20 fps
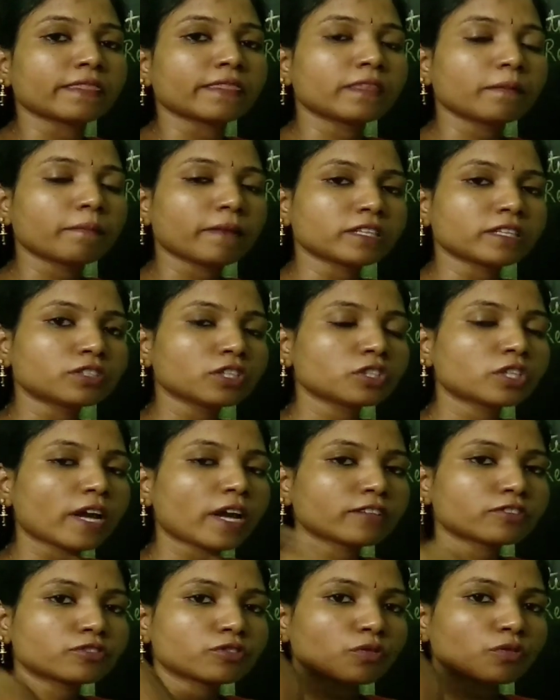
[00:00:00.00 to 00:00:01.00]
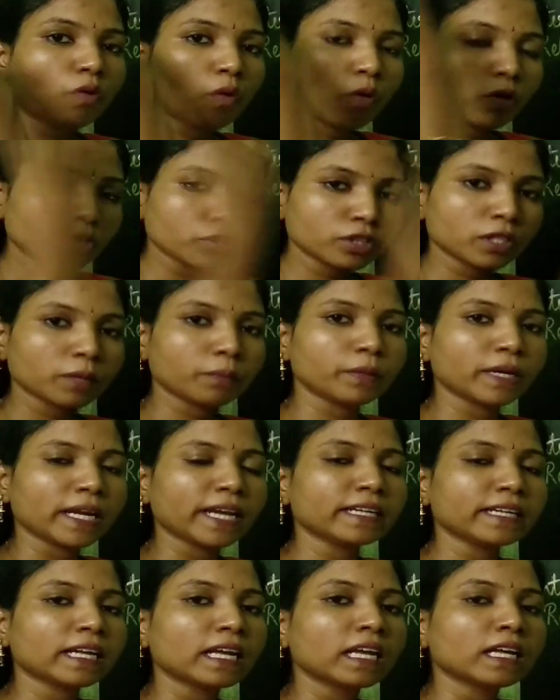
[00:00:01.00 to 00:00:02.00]
The message has to go to the
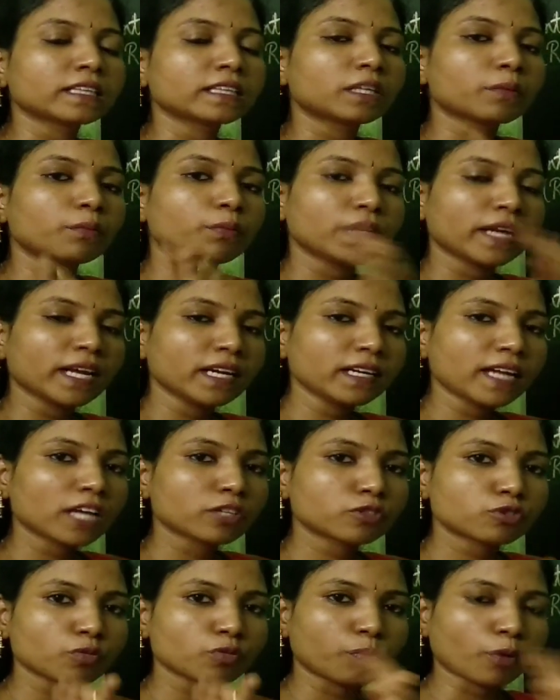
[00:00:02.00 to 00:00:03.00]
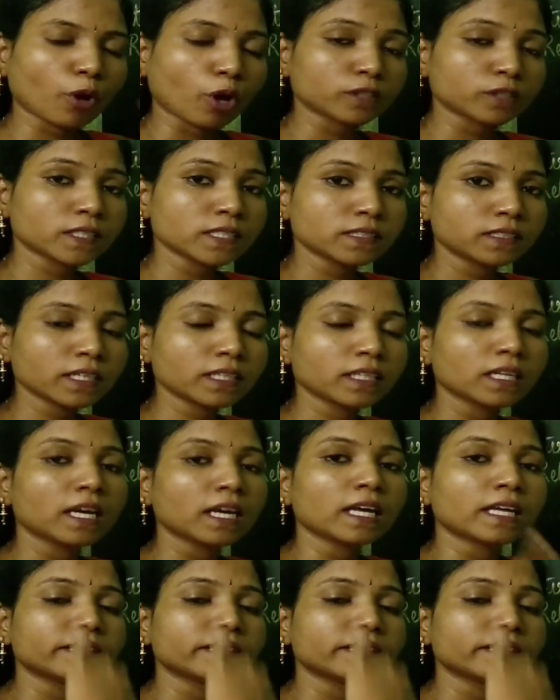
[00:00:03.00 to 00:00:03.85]
brain has to process it,